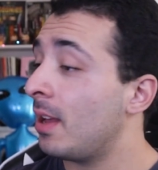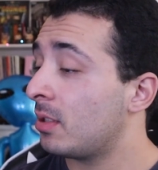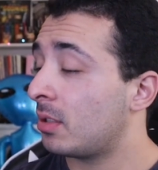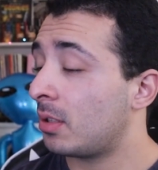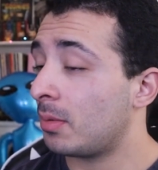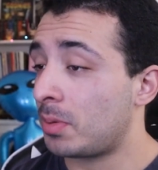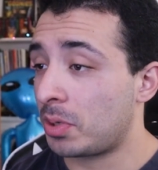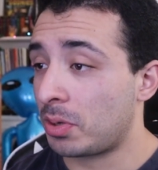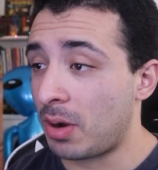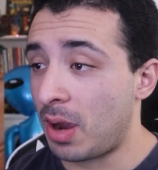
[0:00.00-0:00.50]

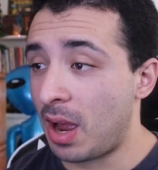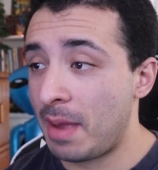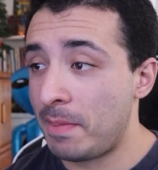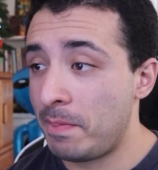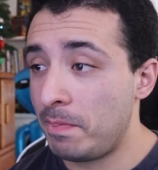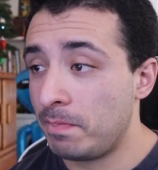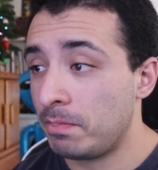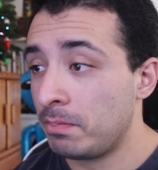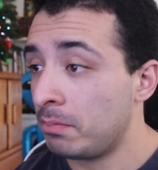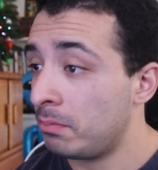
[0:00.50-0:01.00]
Subscribe,
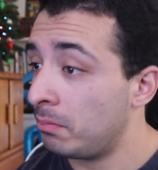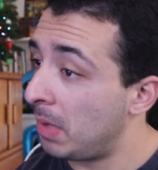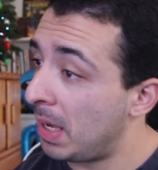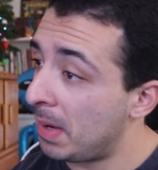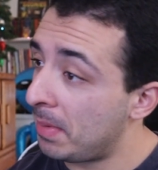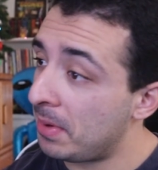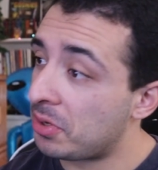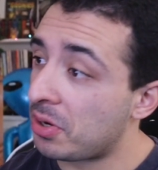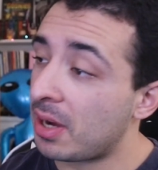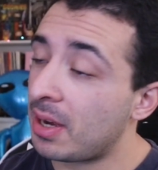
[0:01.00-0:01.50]

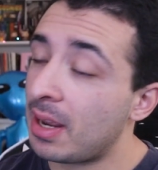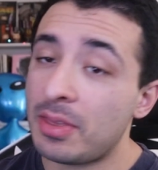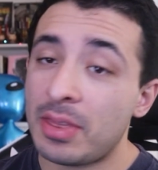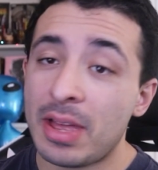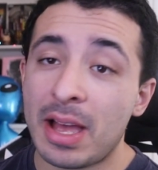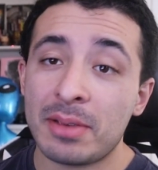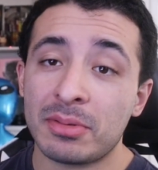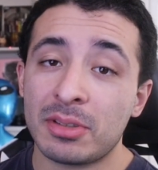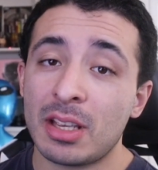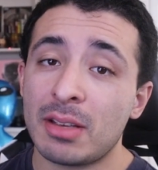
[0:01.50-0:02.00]
maybe try to hit
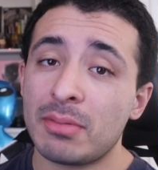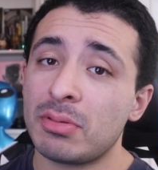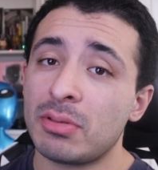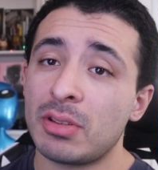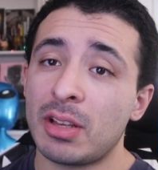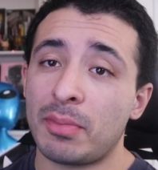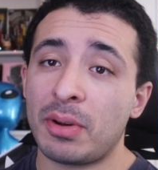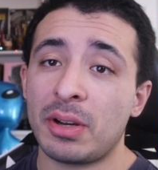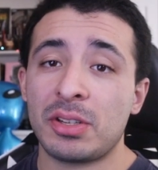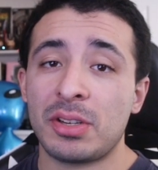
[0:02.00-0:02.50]
thumbs up.
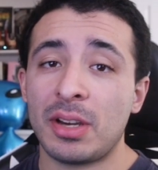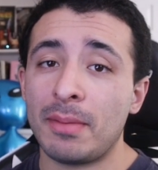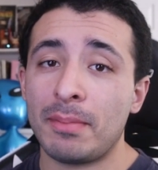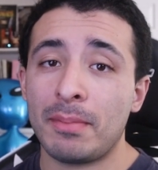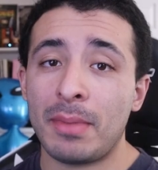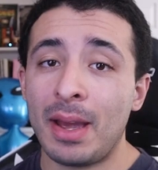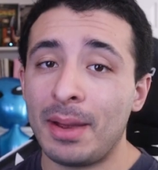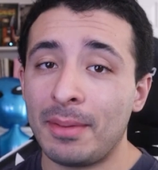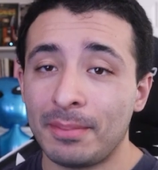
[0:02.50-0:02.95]
Appreciate it. Bye.